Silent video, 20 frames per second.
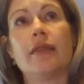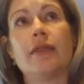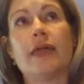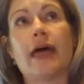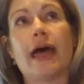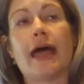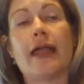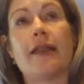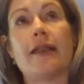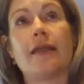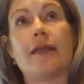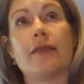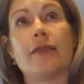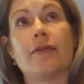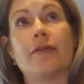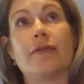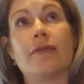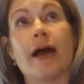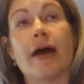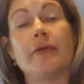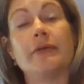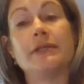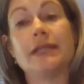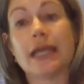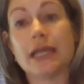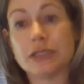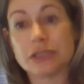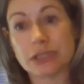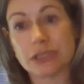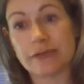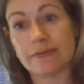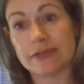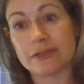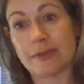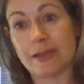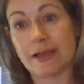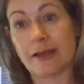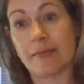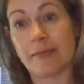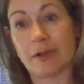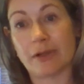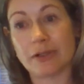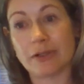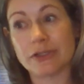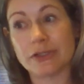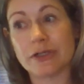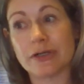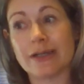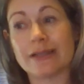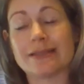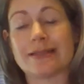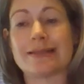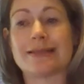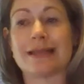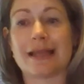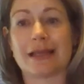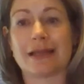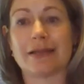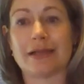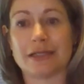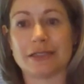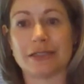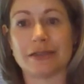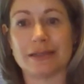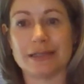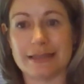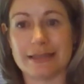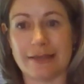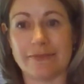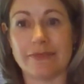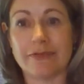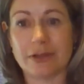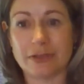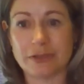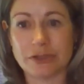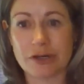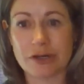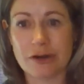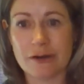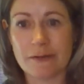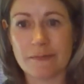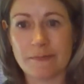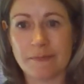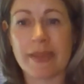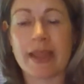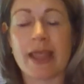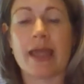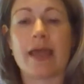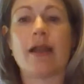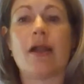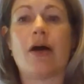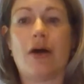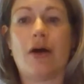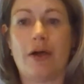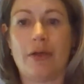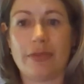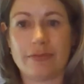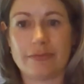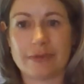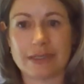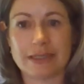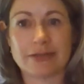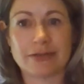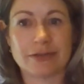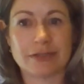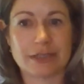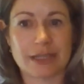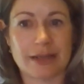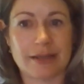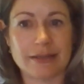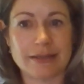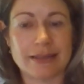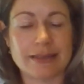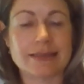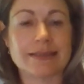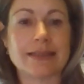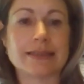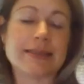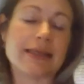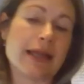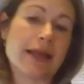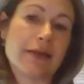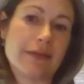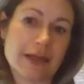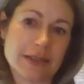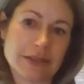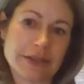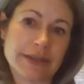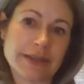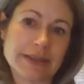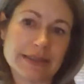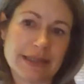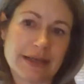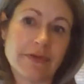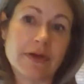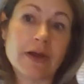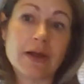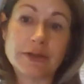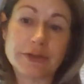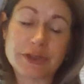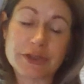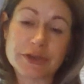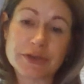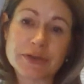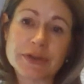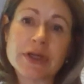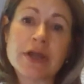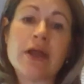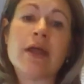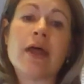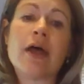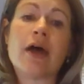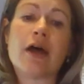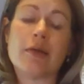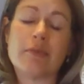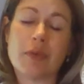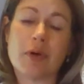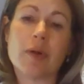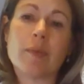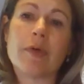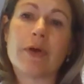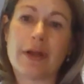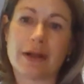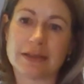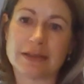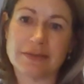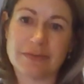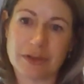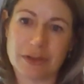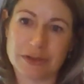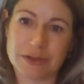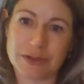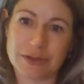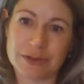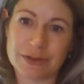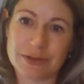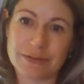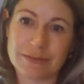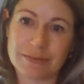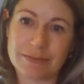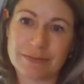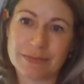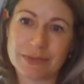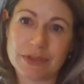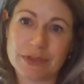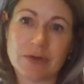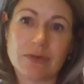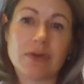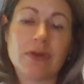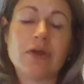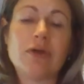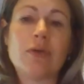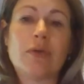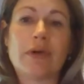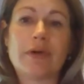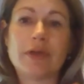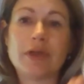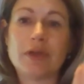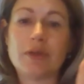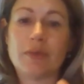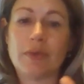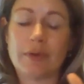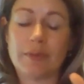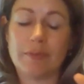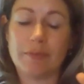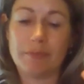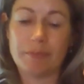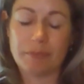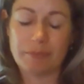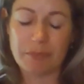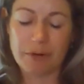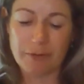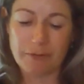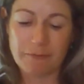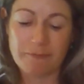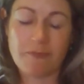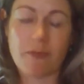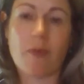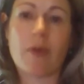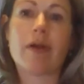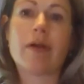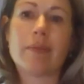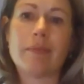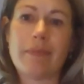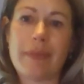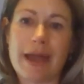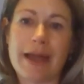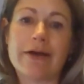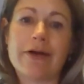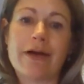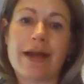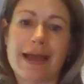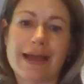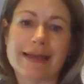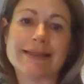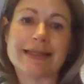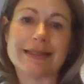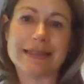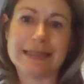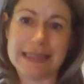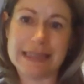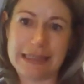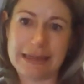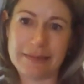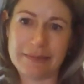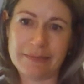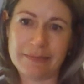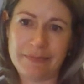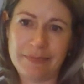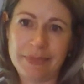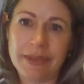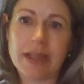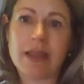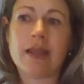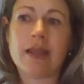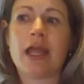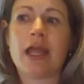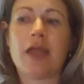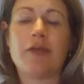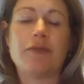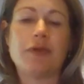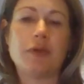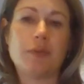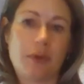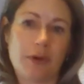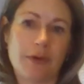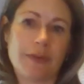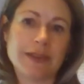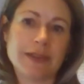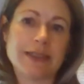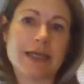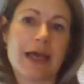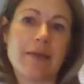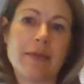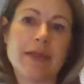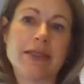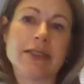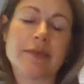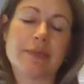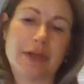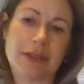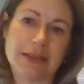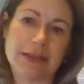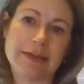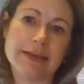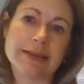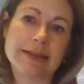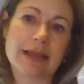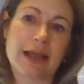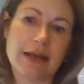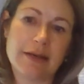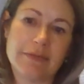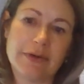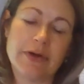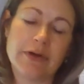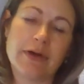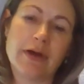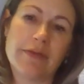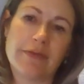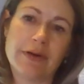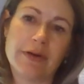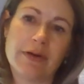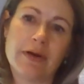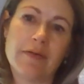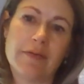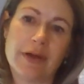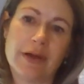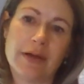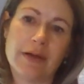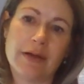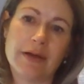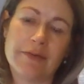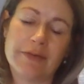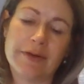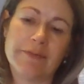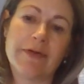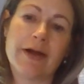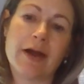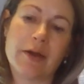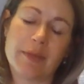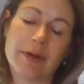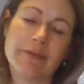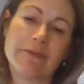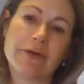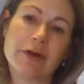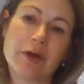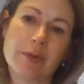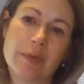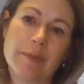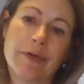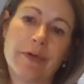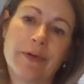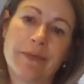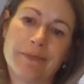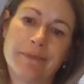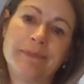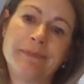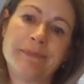that the foundation of a speak up culture is a psychologically safe culture. And all the research tells us that psychologically safe cultures are more productive cultures. So you will perform better as a team if you put the time into building this kind of an environment for your people.